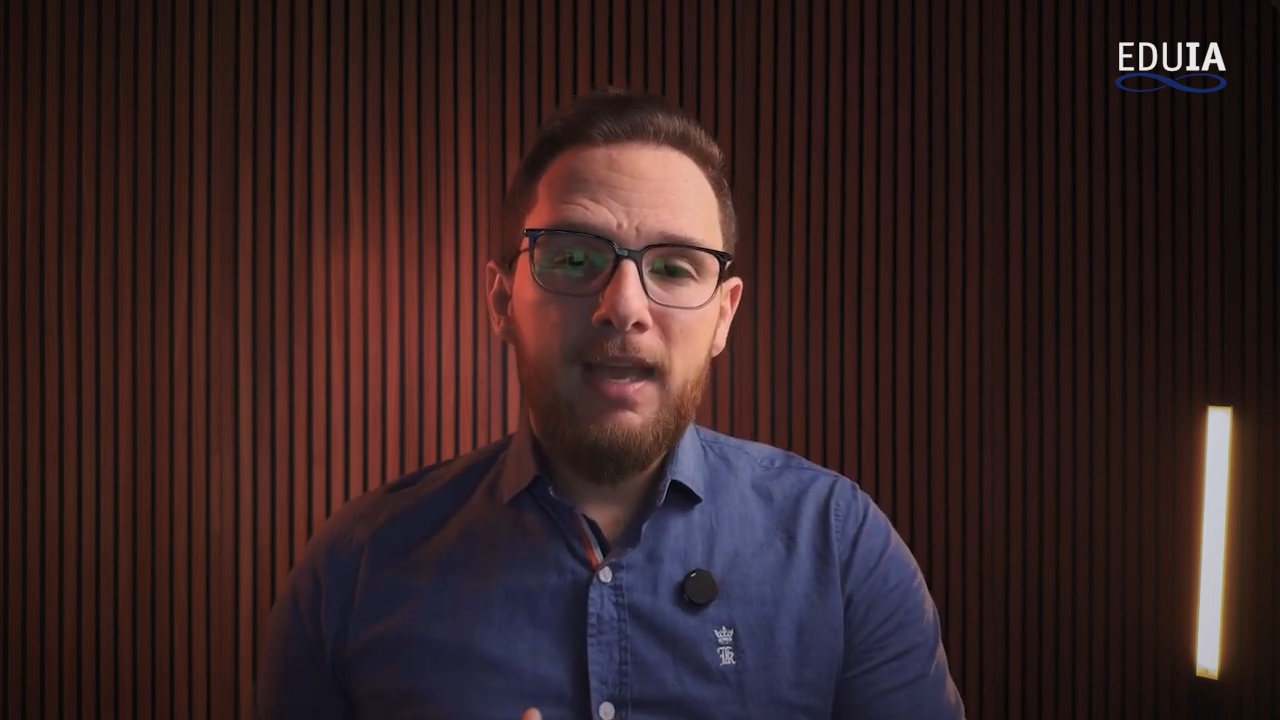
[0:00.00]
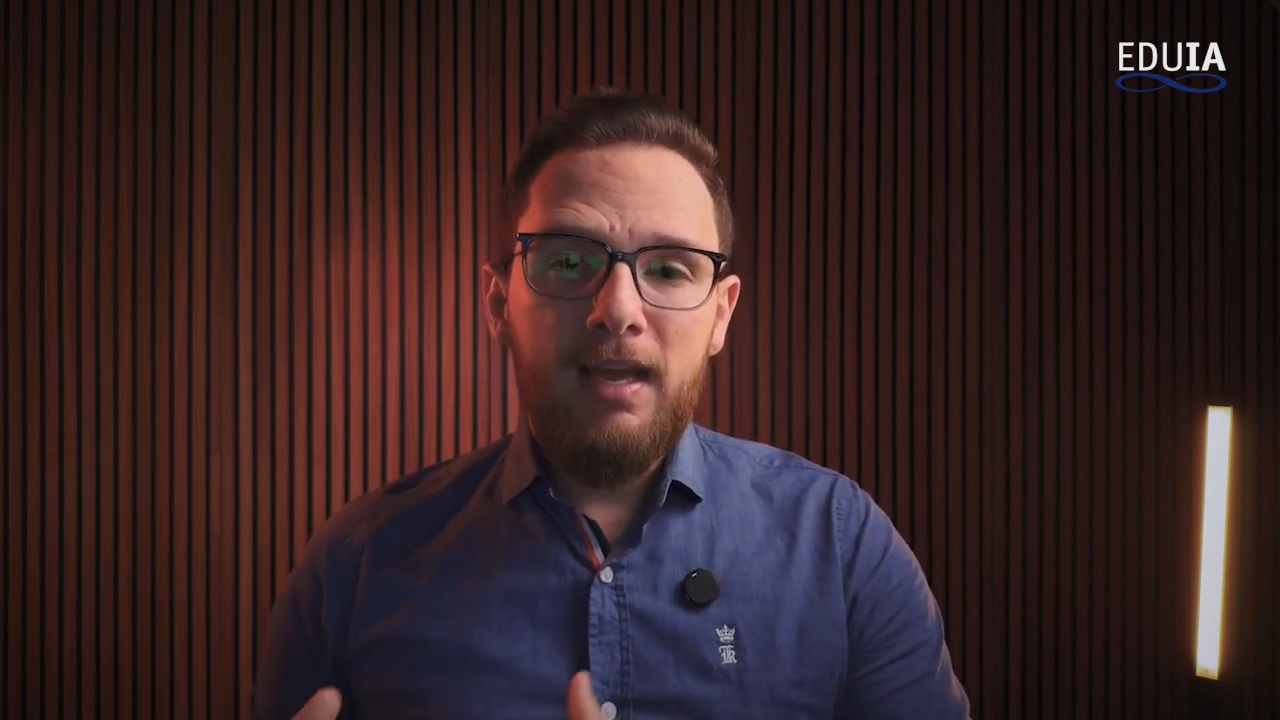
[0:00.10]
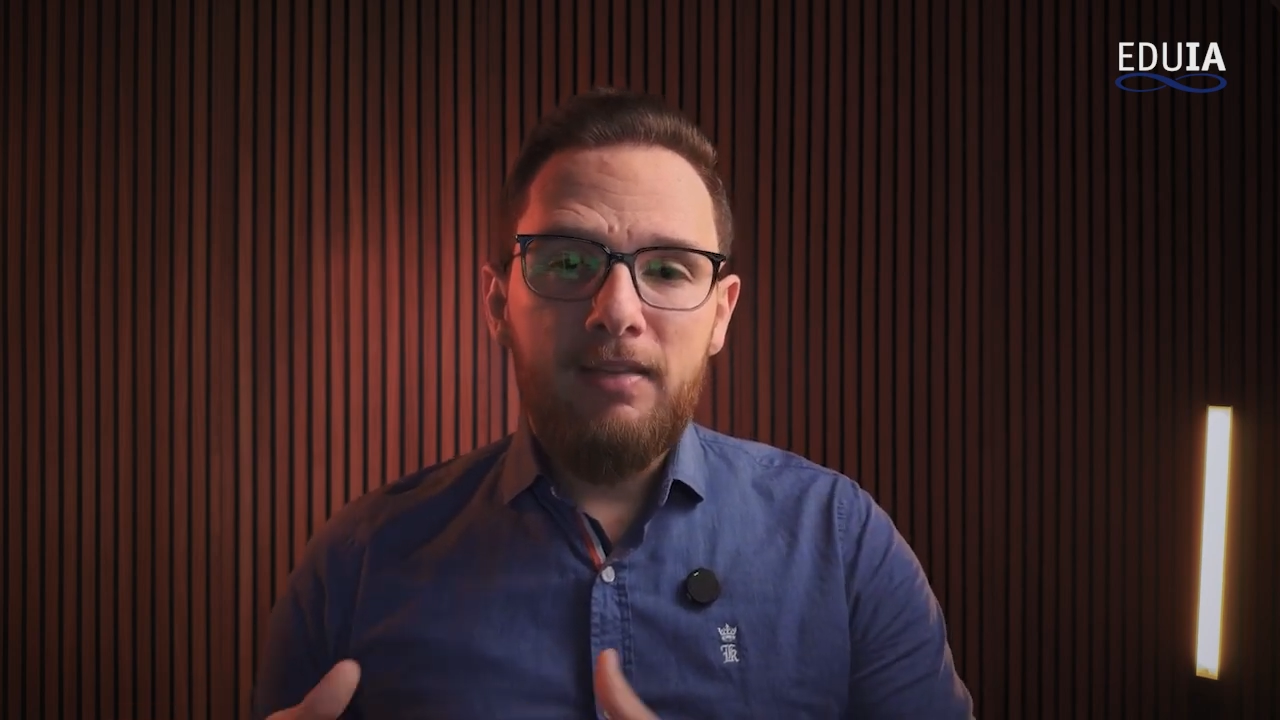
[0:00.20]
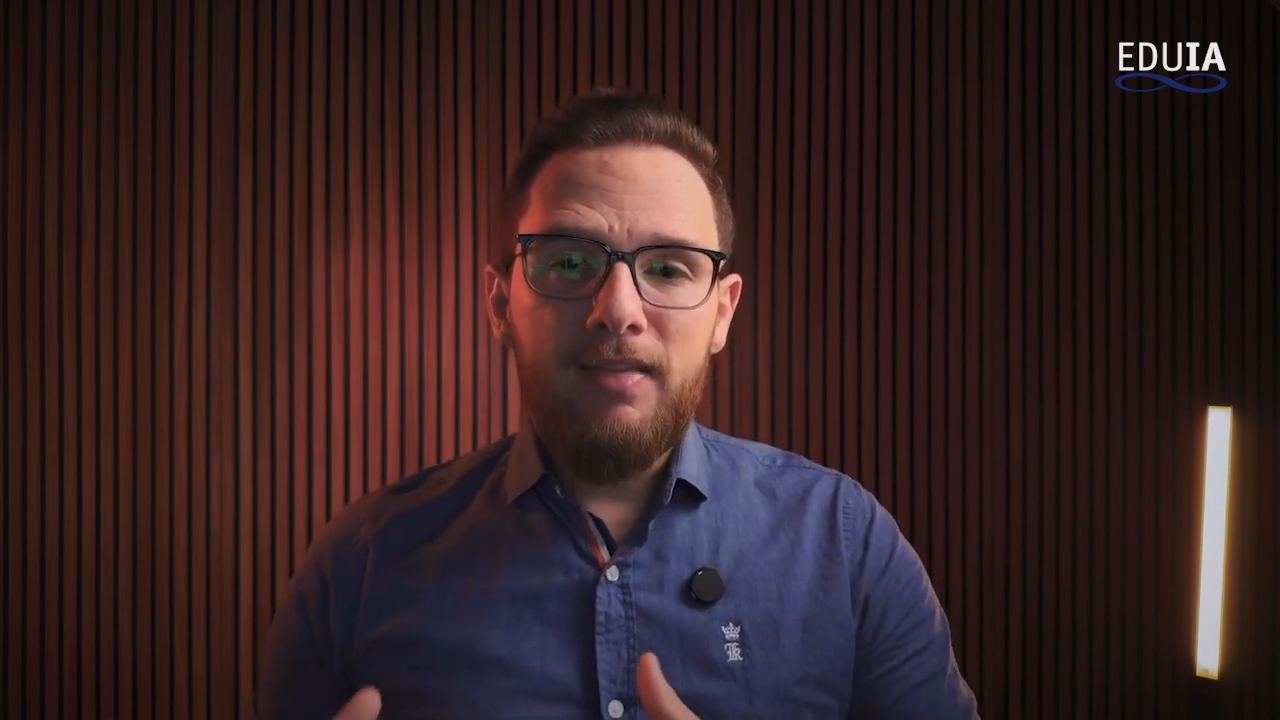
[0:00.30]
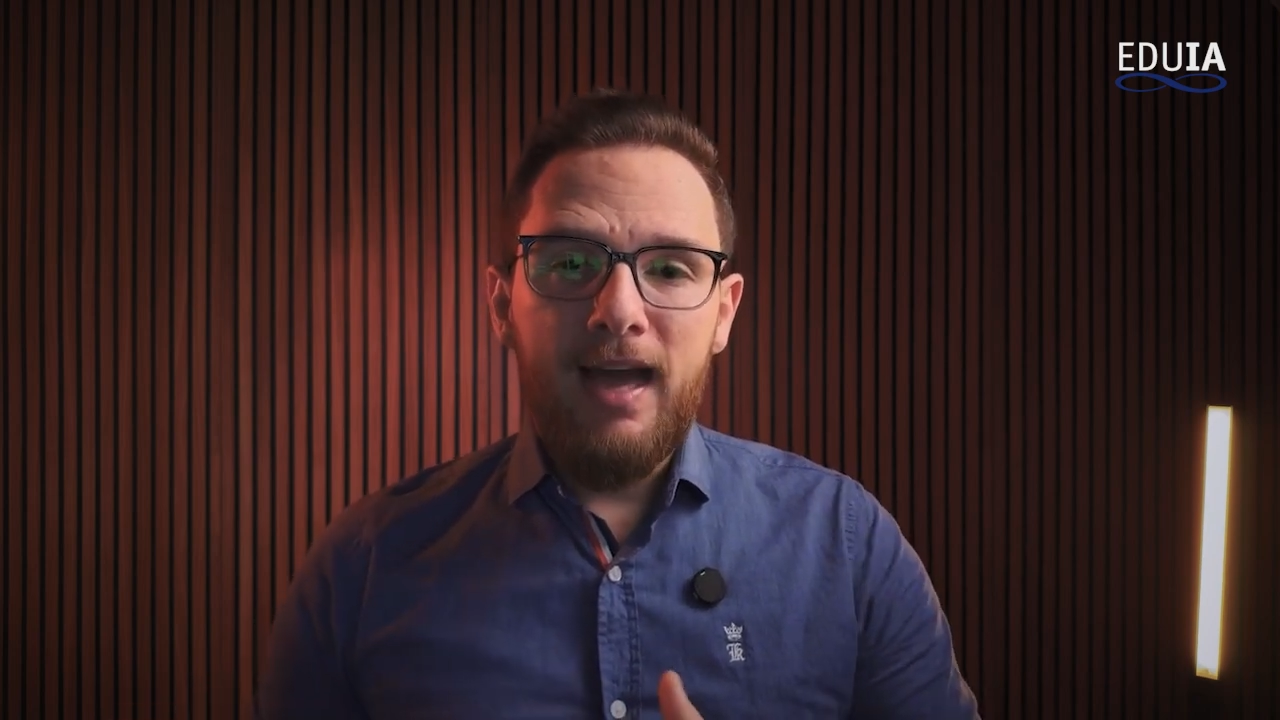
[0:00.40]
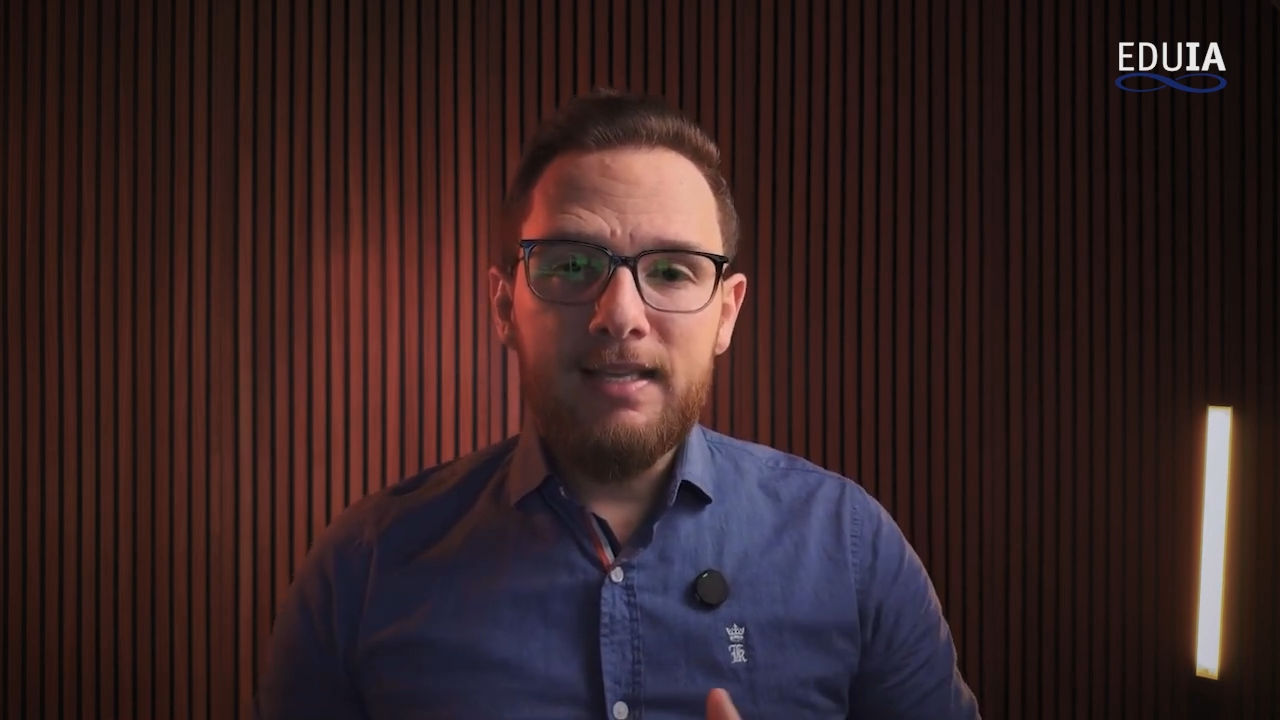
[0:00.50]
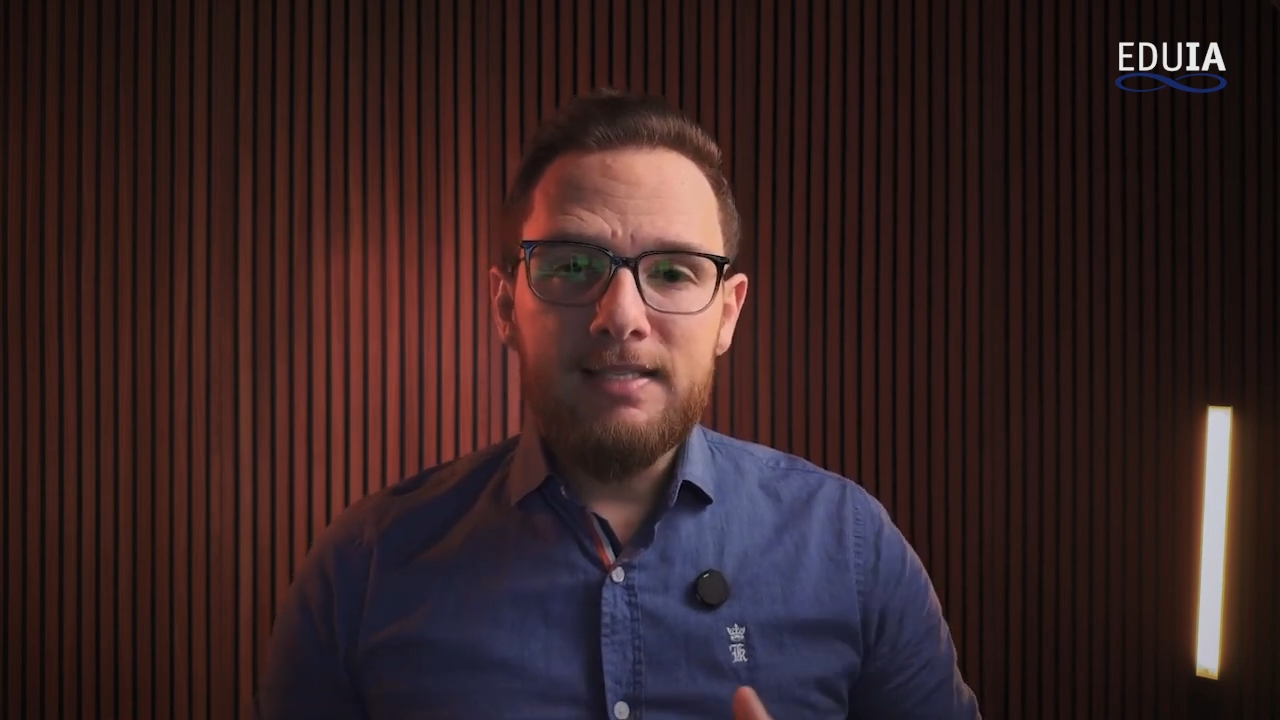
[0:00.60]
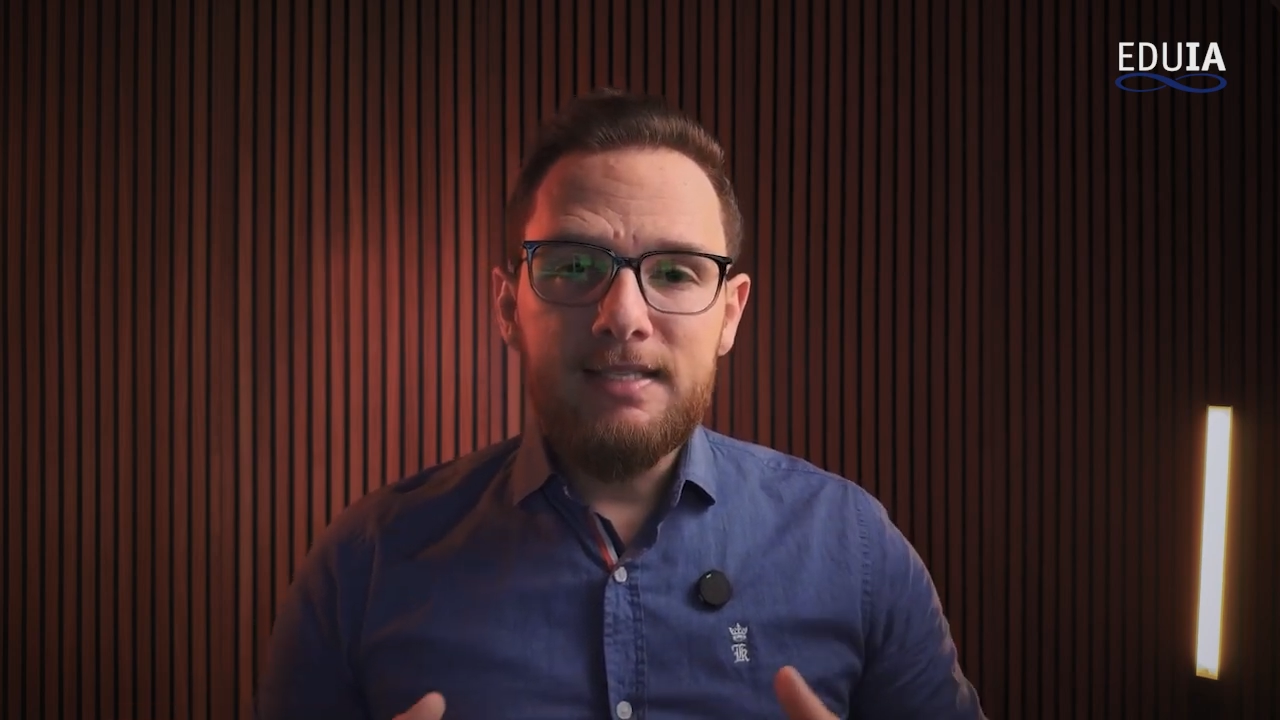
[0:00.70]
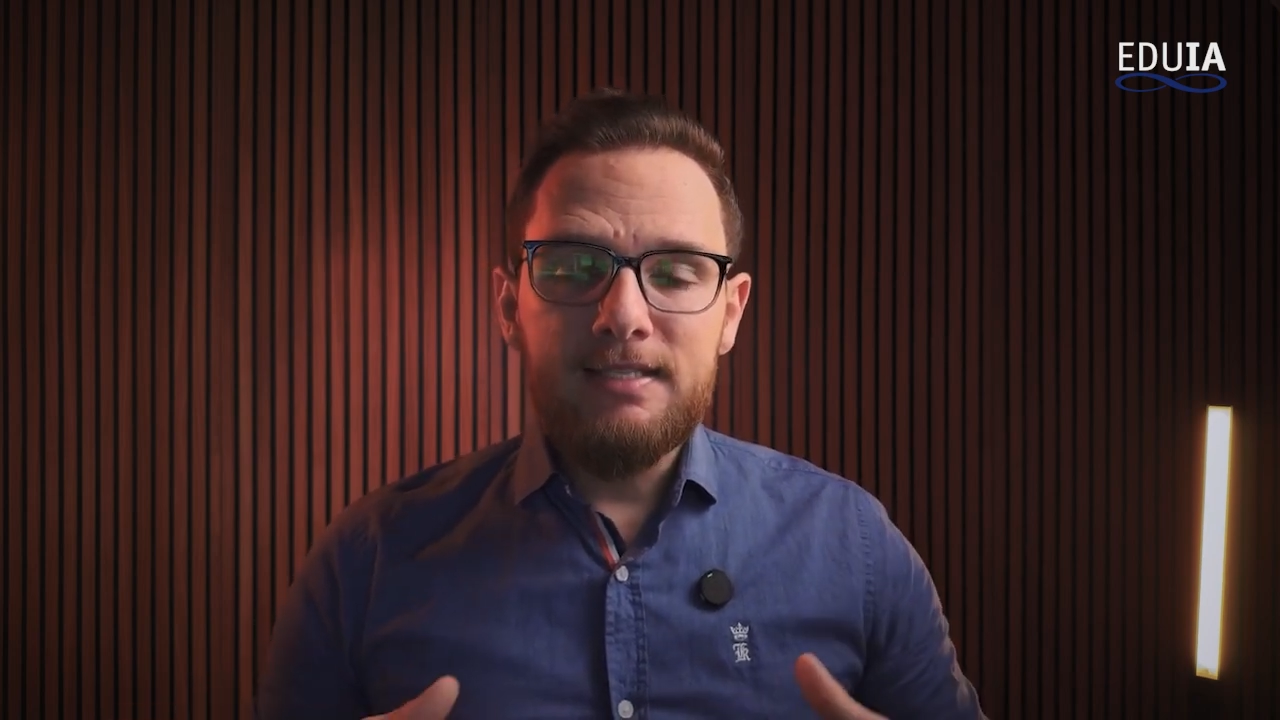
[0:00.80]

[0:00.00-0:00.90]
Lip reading: And that is